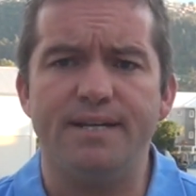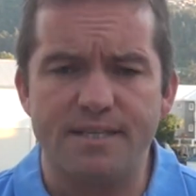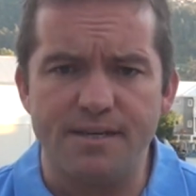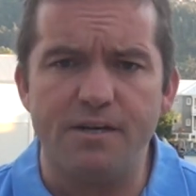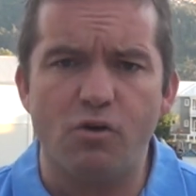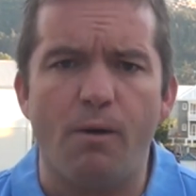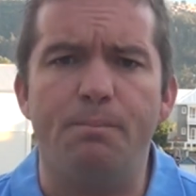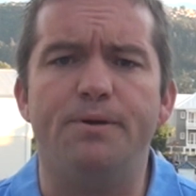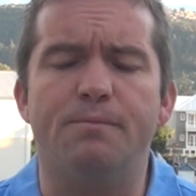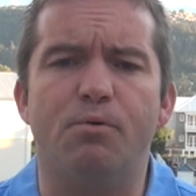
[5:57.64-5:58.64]
It's an
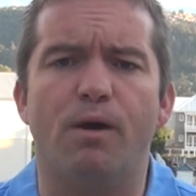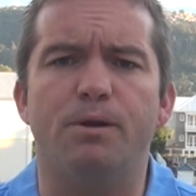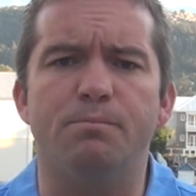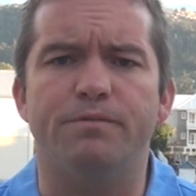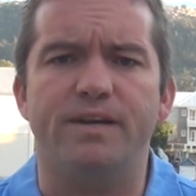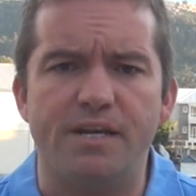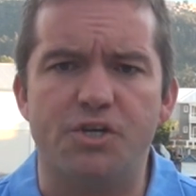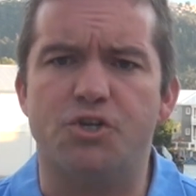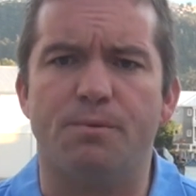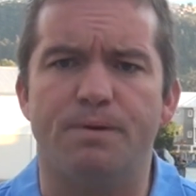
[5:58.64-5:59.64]
incompetent problem of
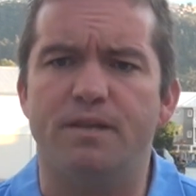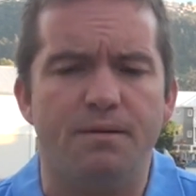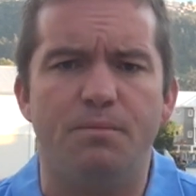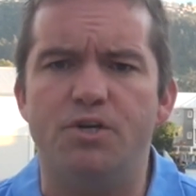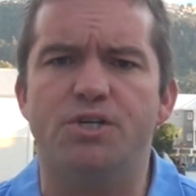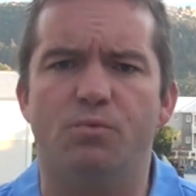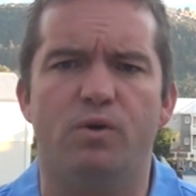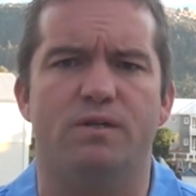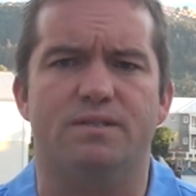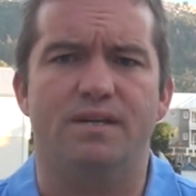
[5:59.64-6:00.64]
leadership in the emerging
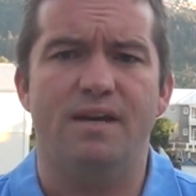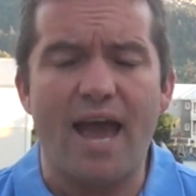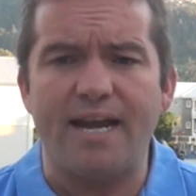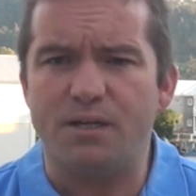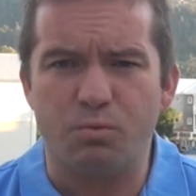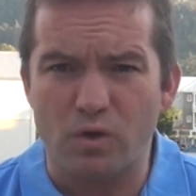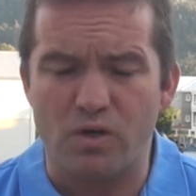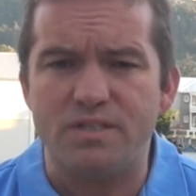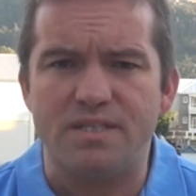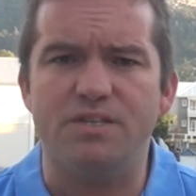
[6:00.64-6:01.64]
world, and it will
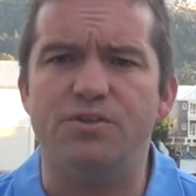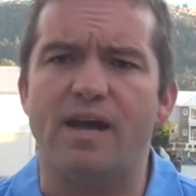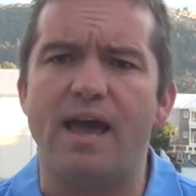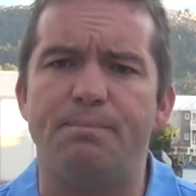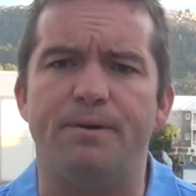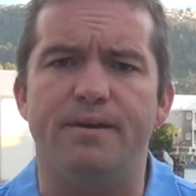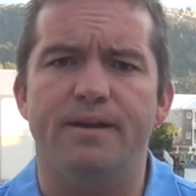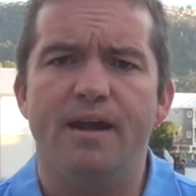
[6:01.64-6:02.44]
continue to happen.